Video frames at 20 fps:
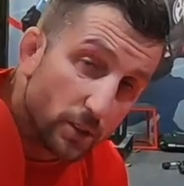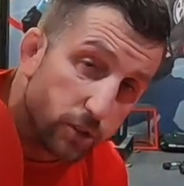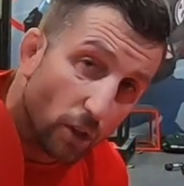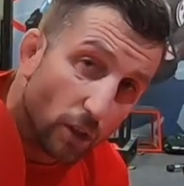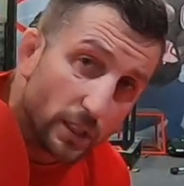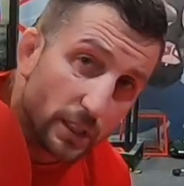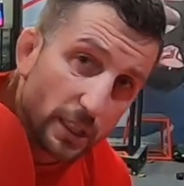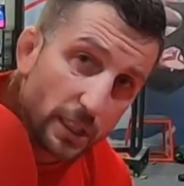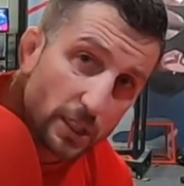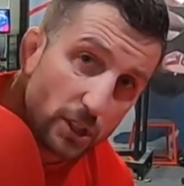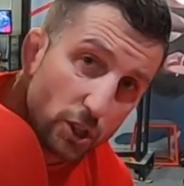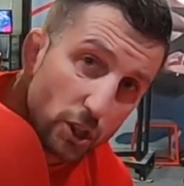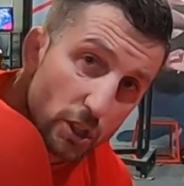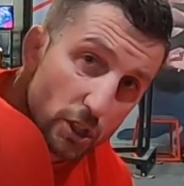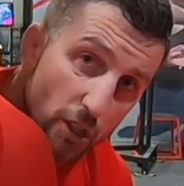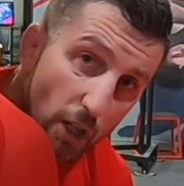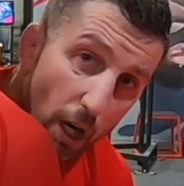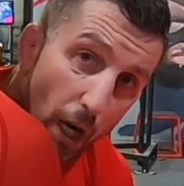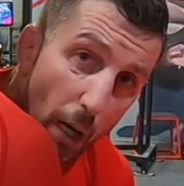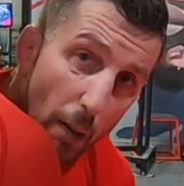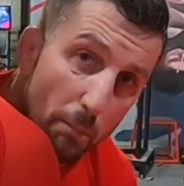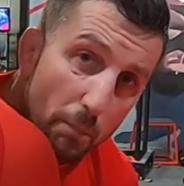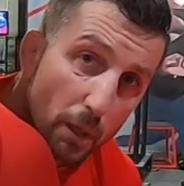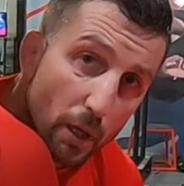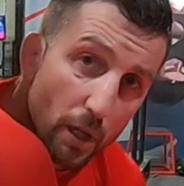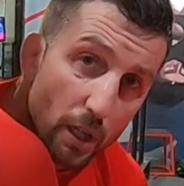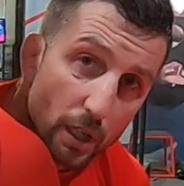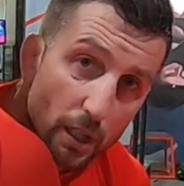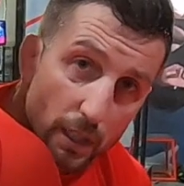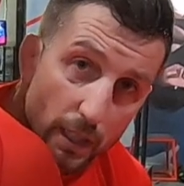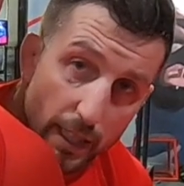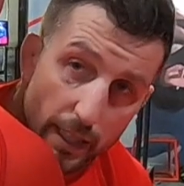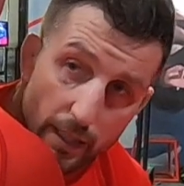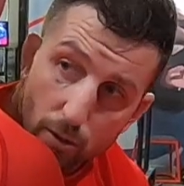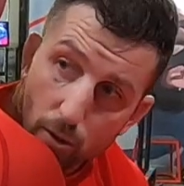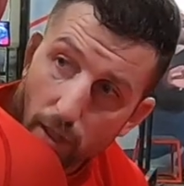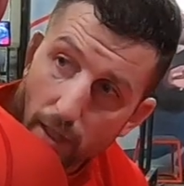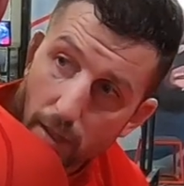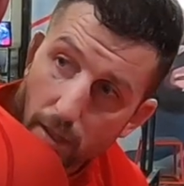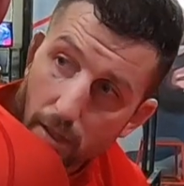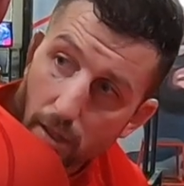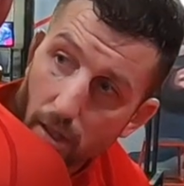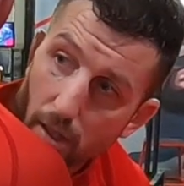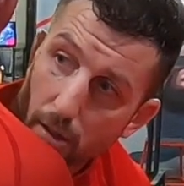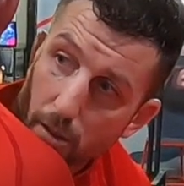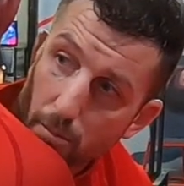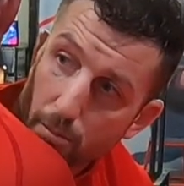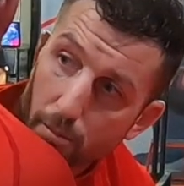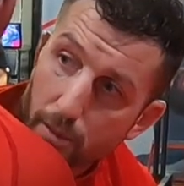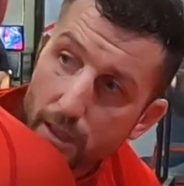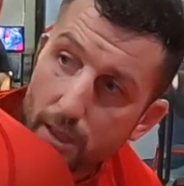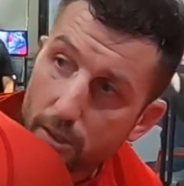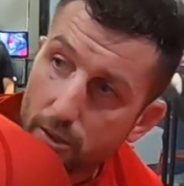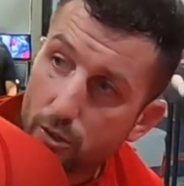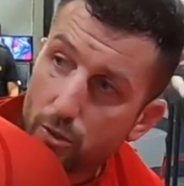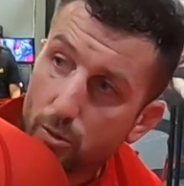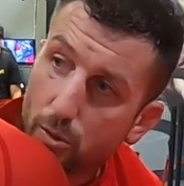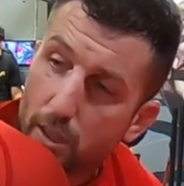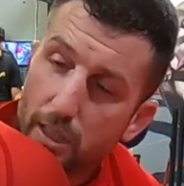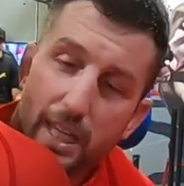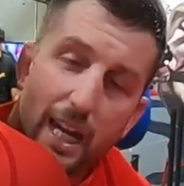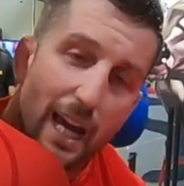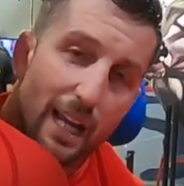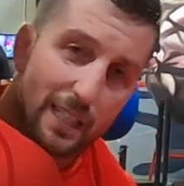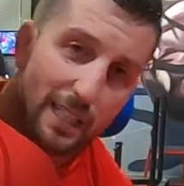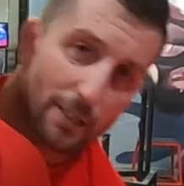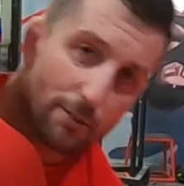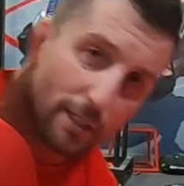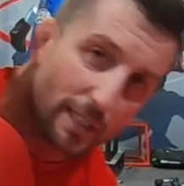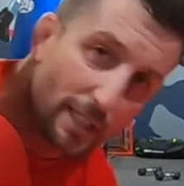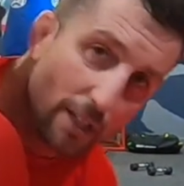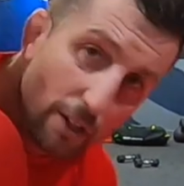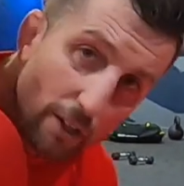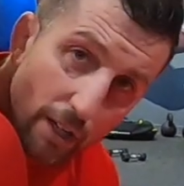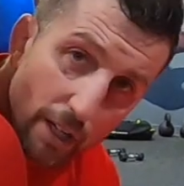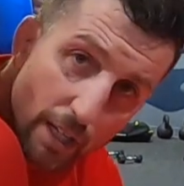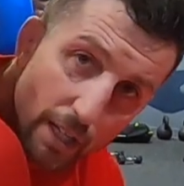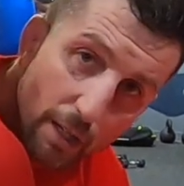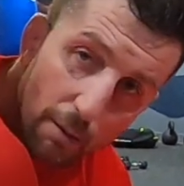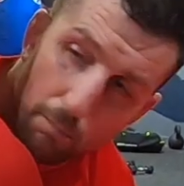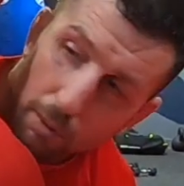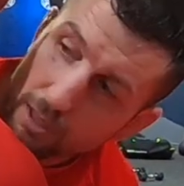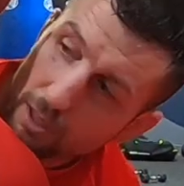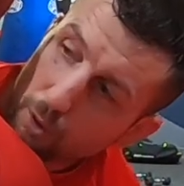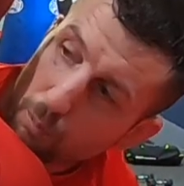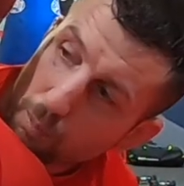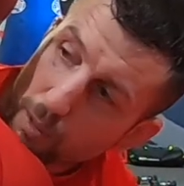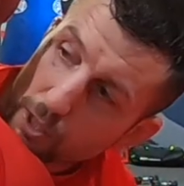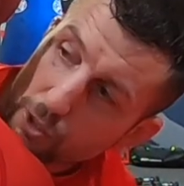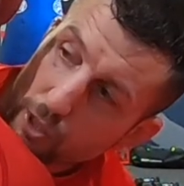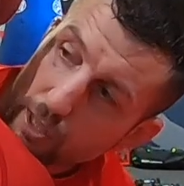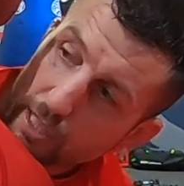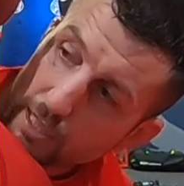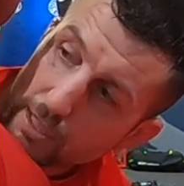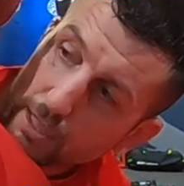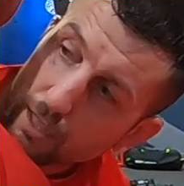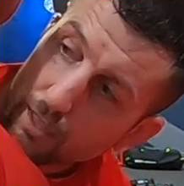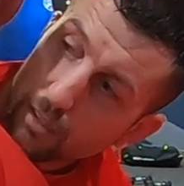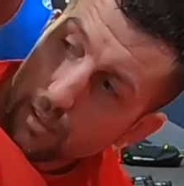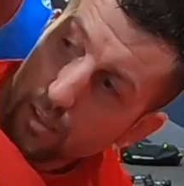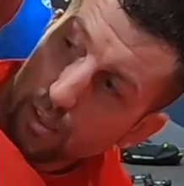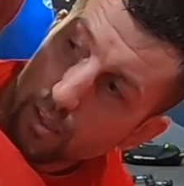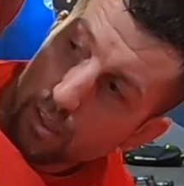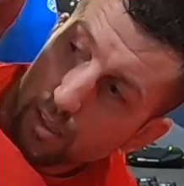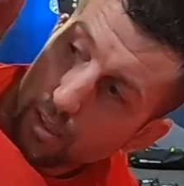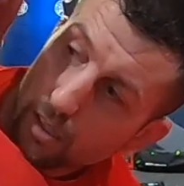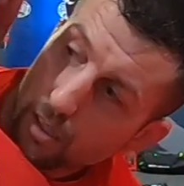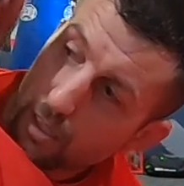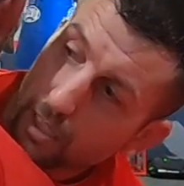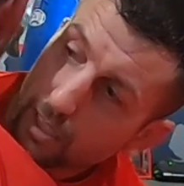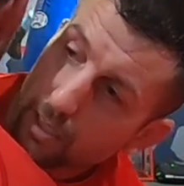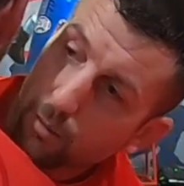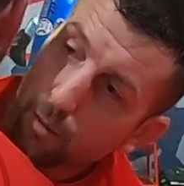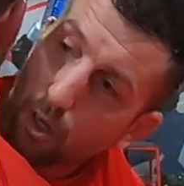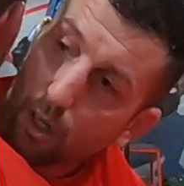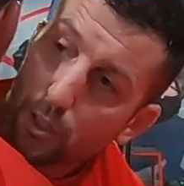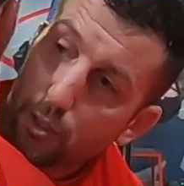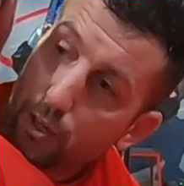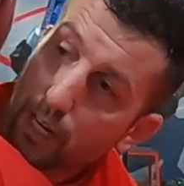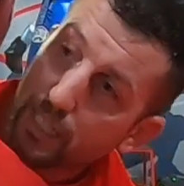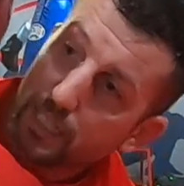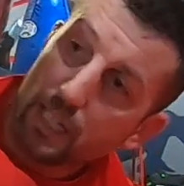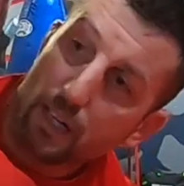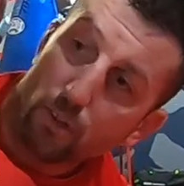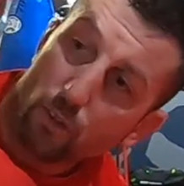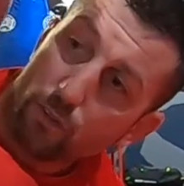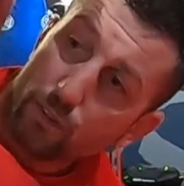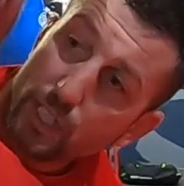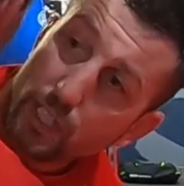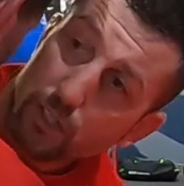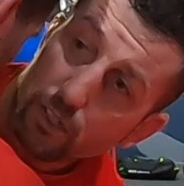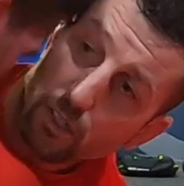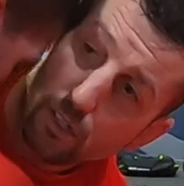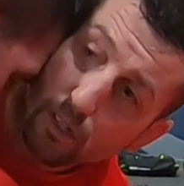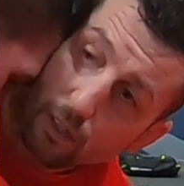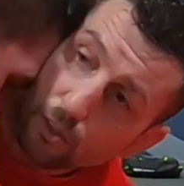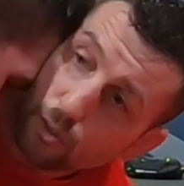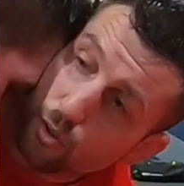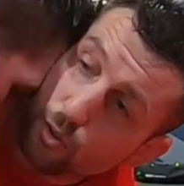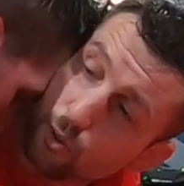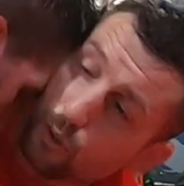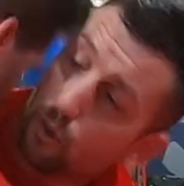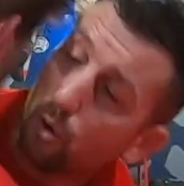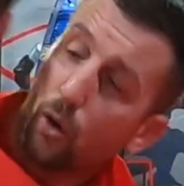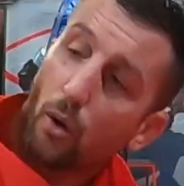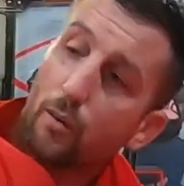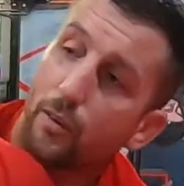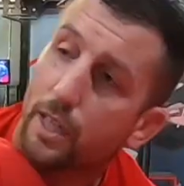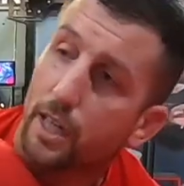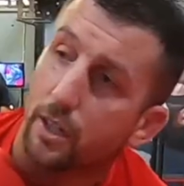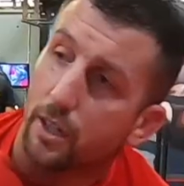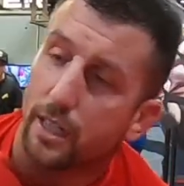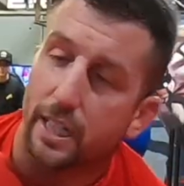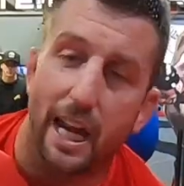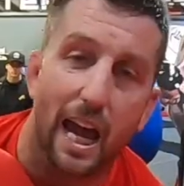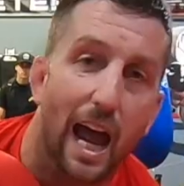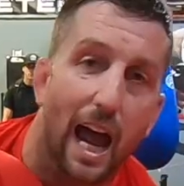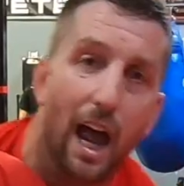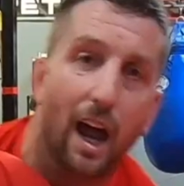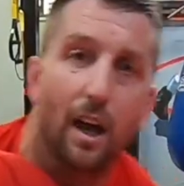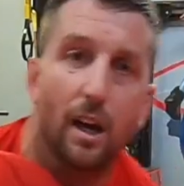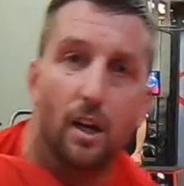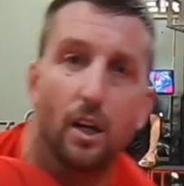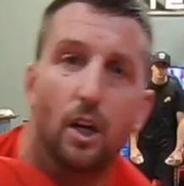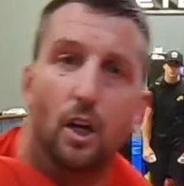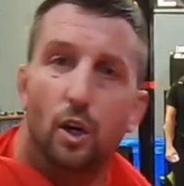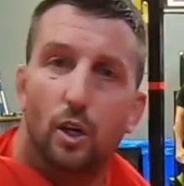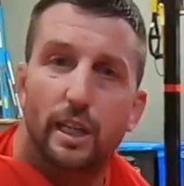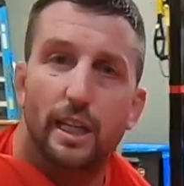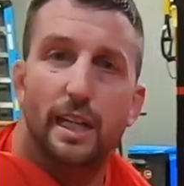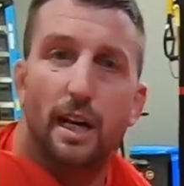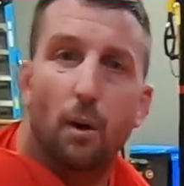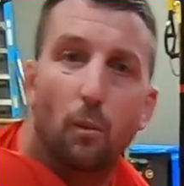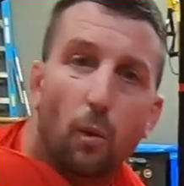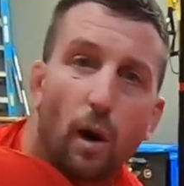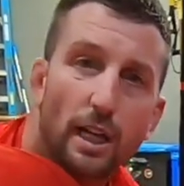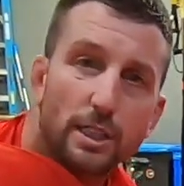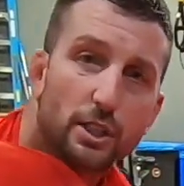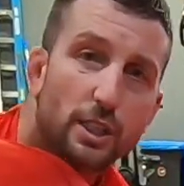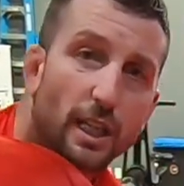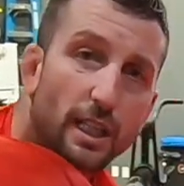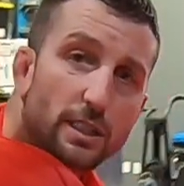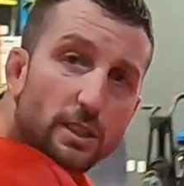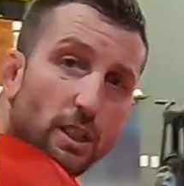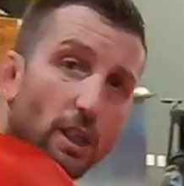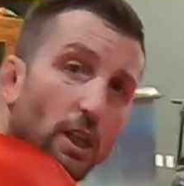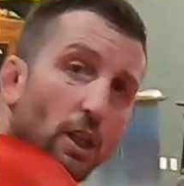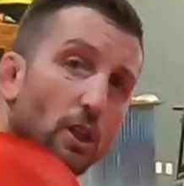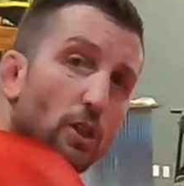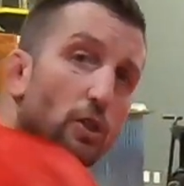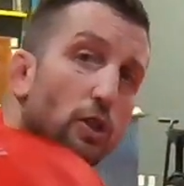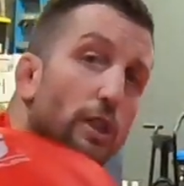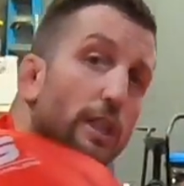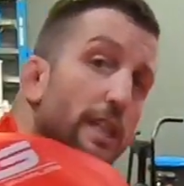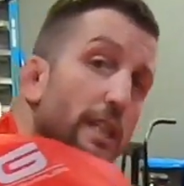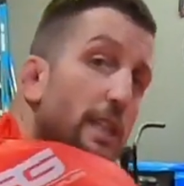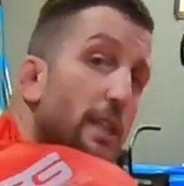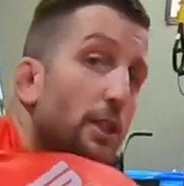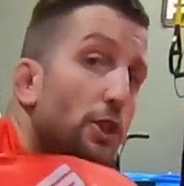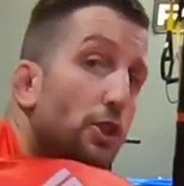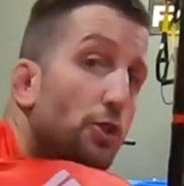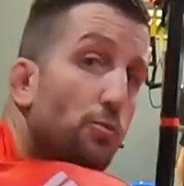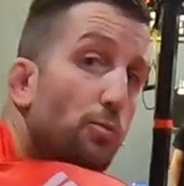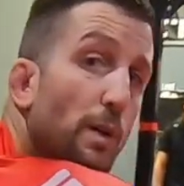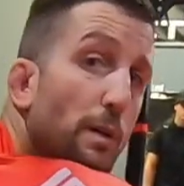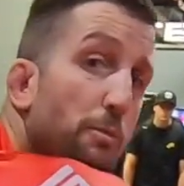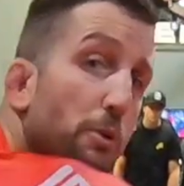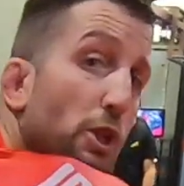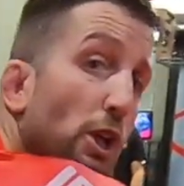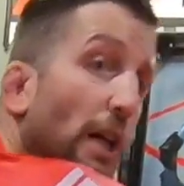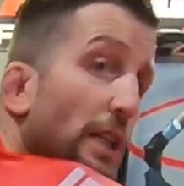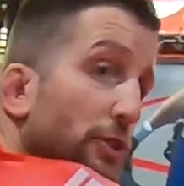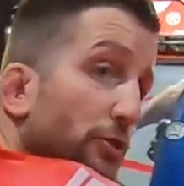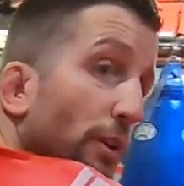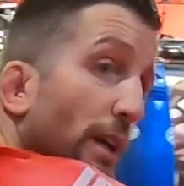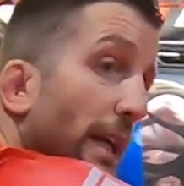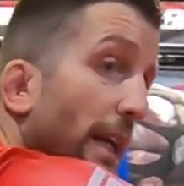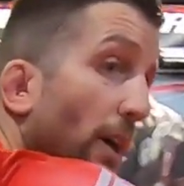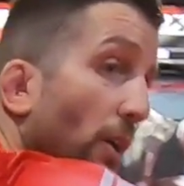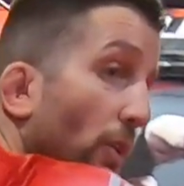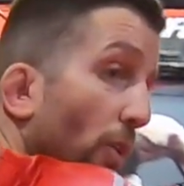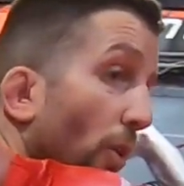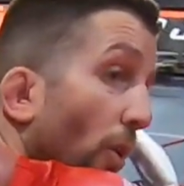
as long as it's just up, like go ahead, get into it. Yeah, like right there. Put a little pressure on that side. Like your head down over there. No, no, no, over there. Yeah. Okay, now watch, guys. Look at his rib shots right now,